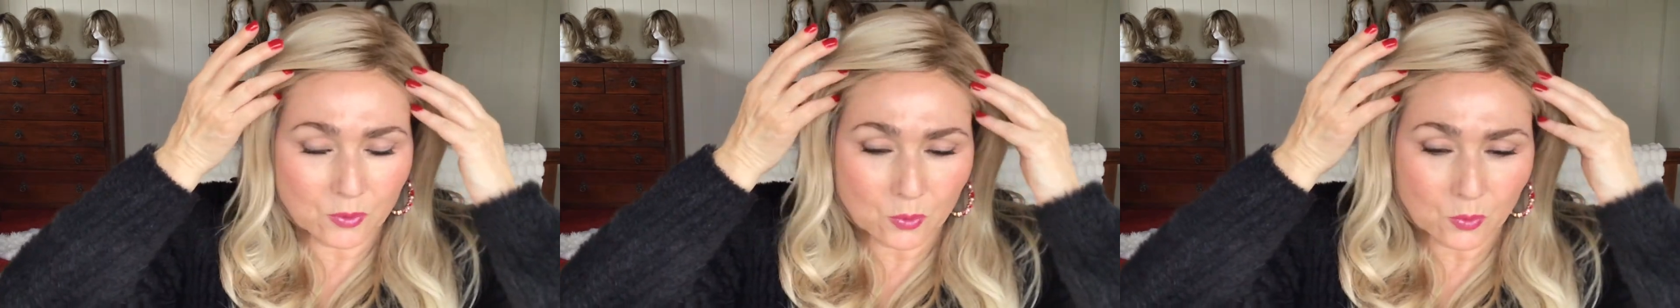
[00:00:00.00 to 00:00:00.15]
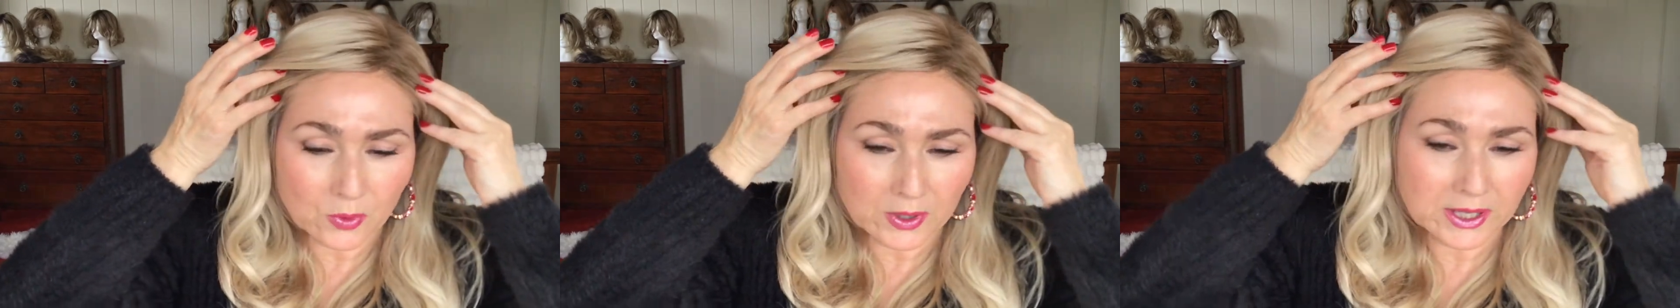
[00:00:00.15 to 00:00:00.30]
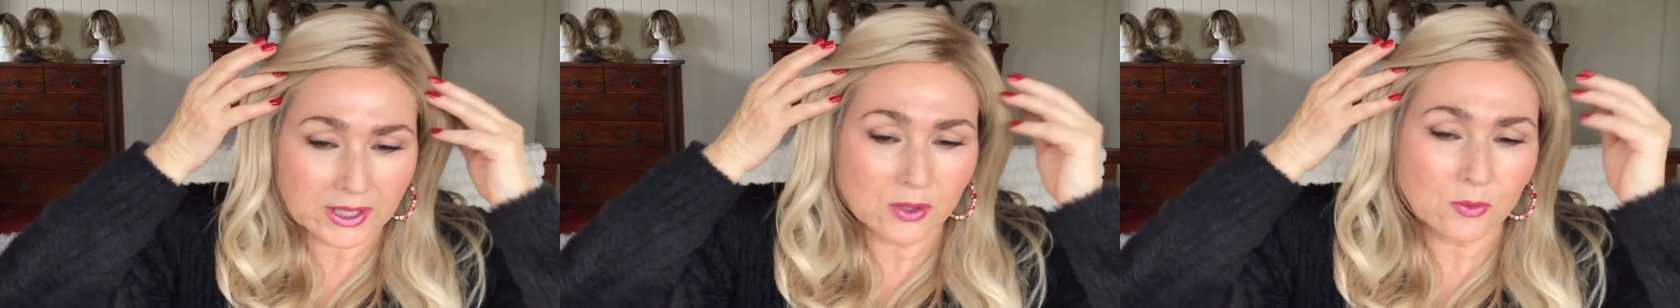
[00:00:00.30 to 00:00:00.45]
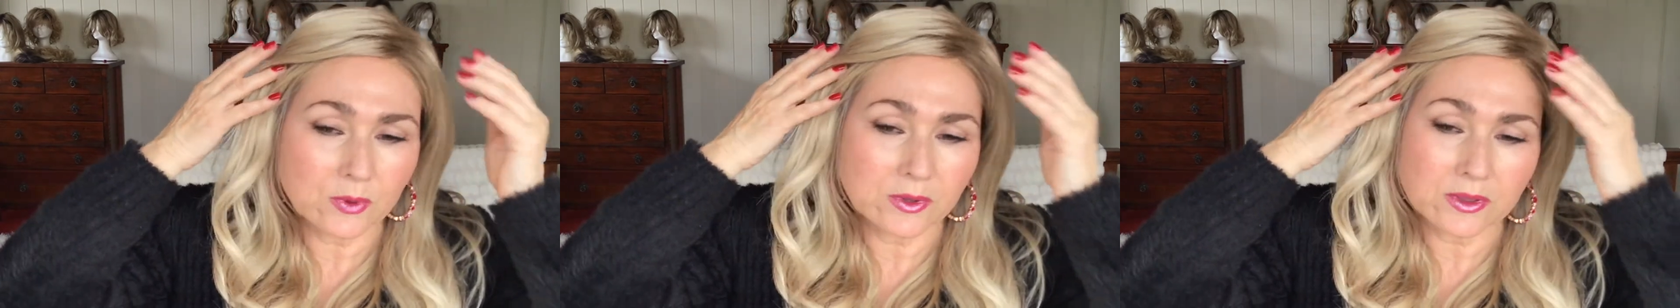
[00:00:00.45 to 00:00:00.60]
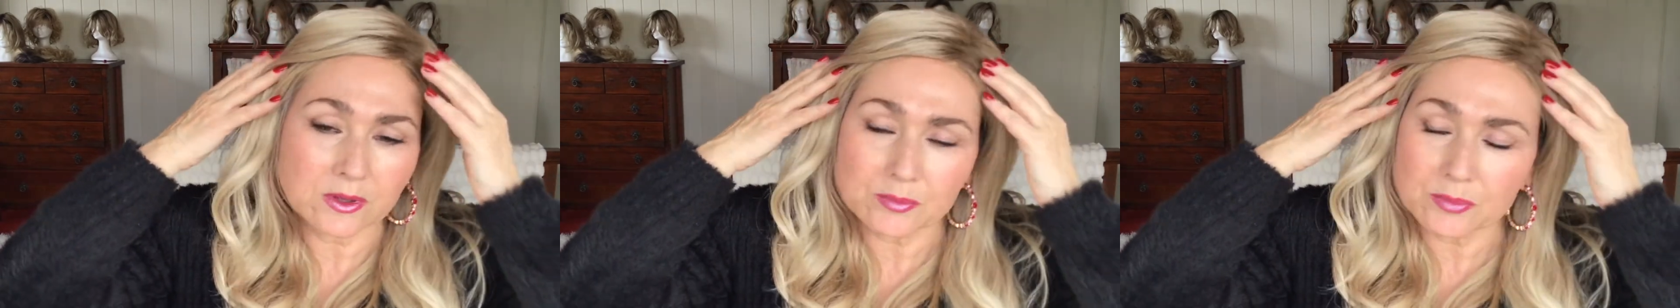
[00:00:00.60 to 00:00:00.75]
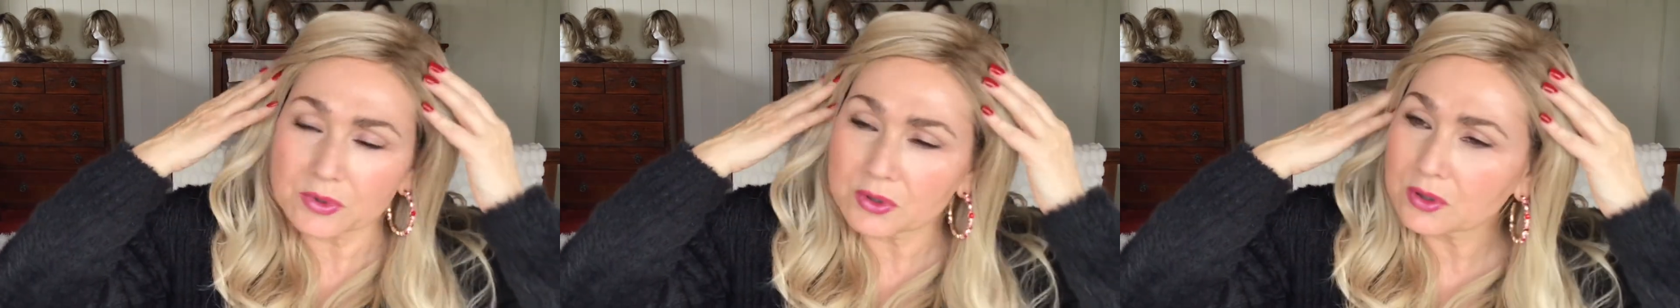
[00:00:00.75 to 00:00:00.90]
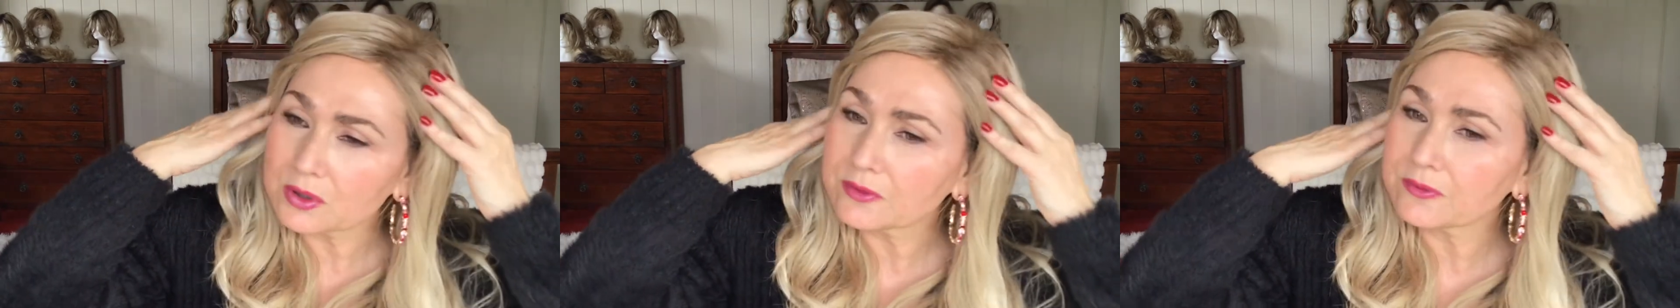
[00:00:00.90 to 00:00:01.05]
wig with a
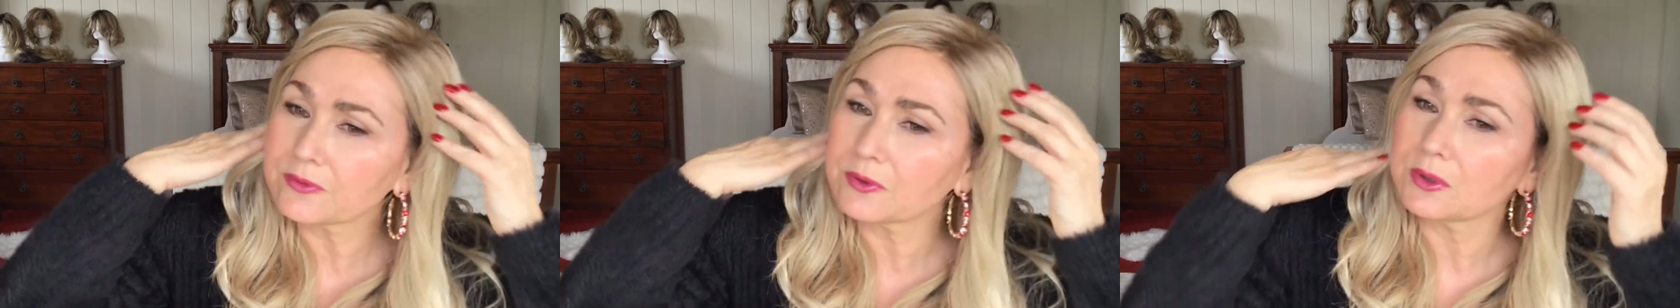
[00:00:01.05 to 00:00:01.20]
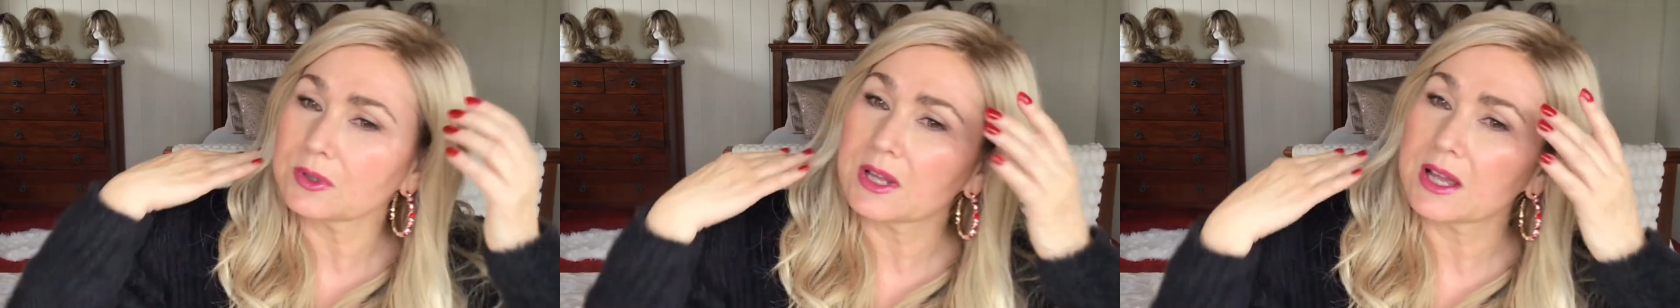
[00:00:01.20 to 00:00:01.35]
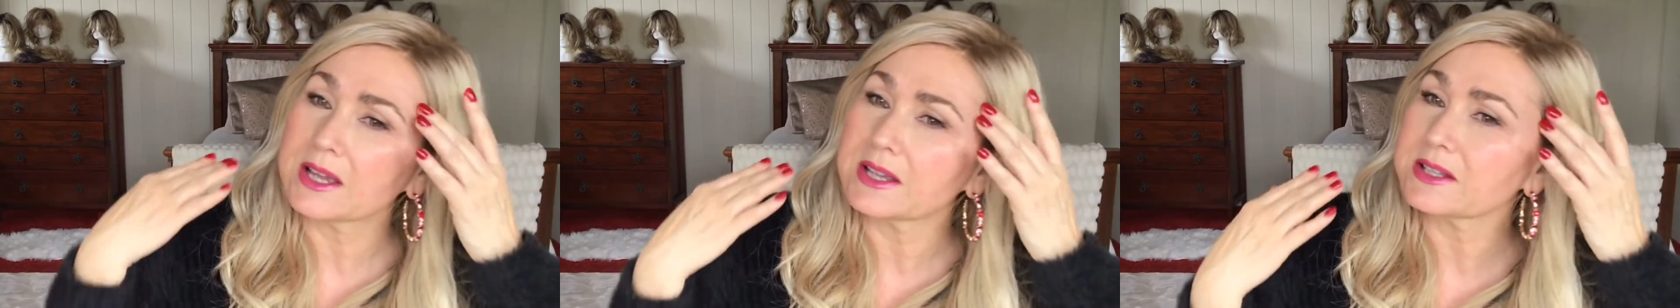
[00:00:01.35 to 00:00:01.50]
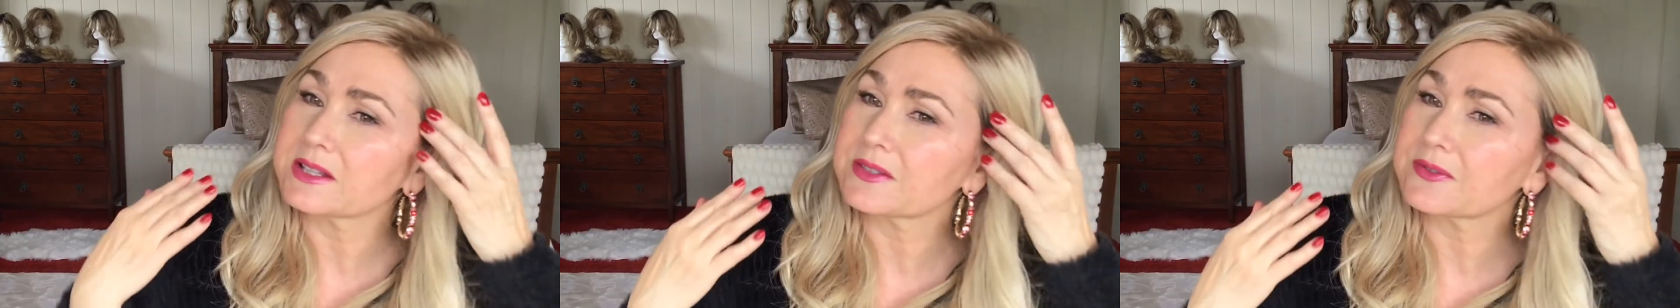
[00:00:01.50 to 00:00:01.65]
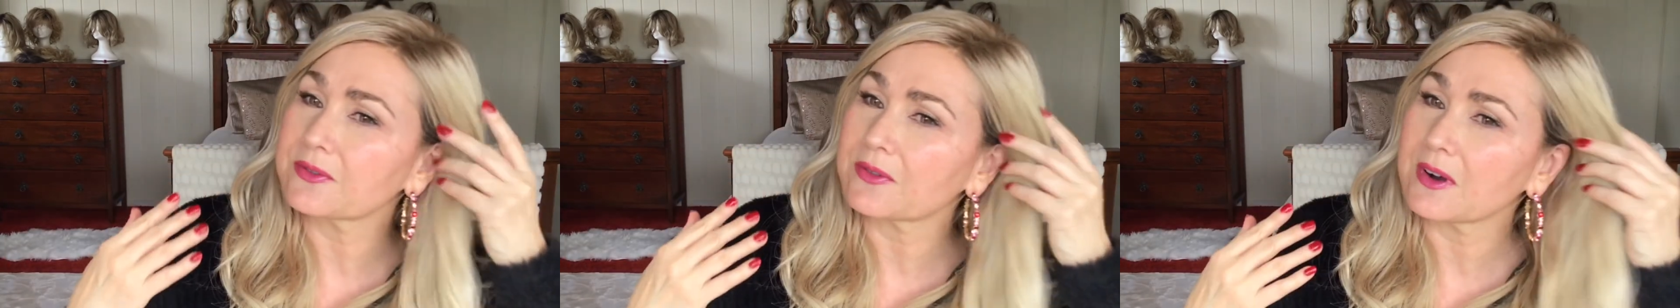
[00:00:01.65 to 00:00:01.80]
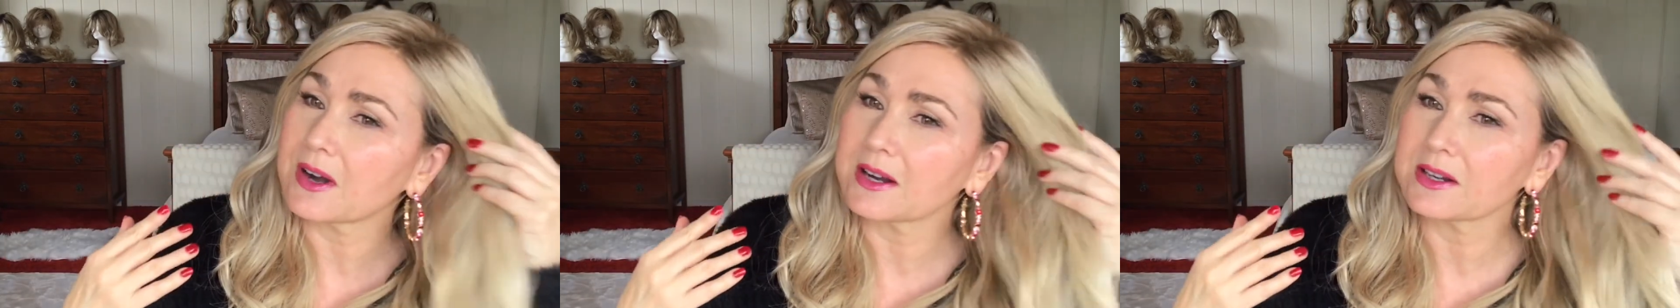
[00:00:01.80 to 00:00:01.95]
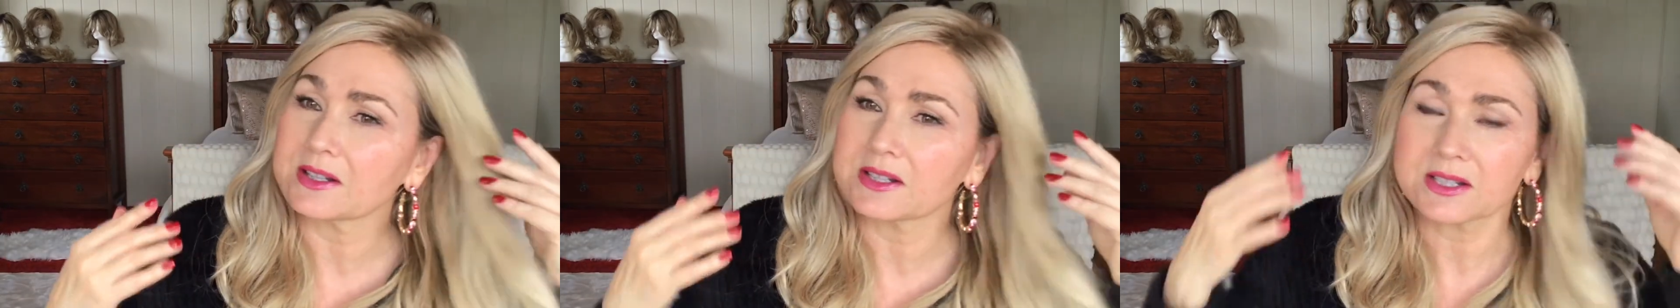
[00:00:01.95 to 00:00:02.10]
beautiful lace
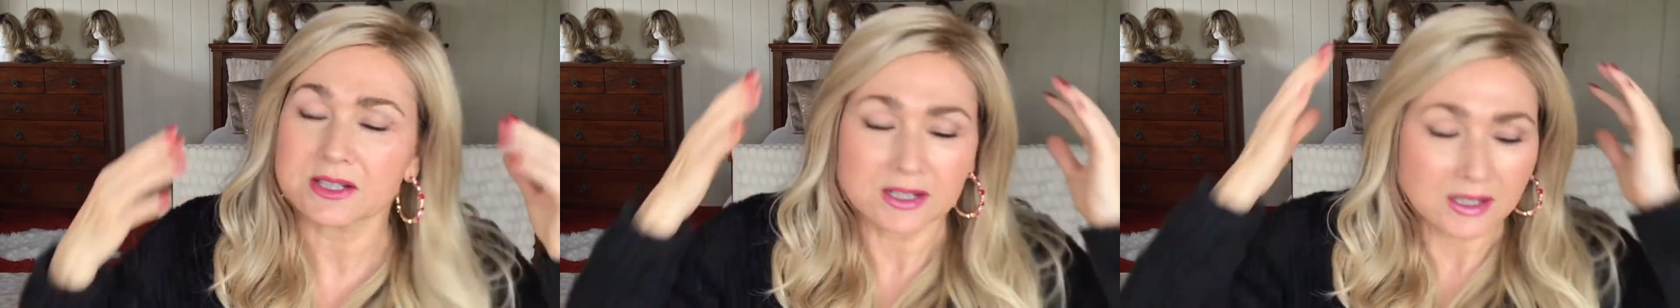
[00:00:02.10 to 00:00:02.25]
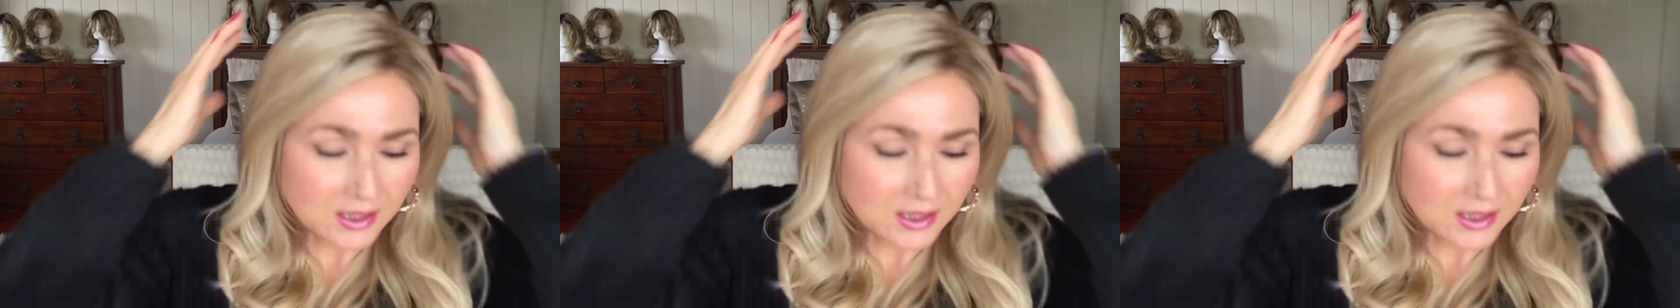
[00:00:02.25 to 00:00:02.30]
front.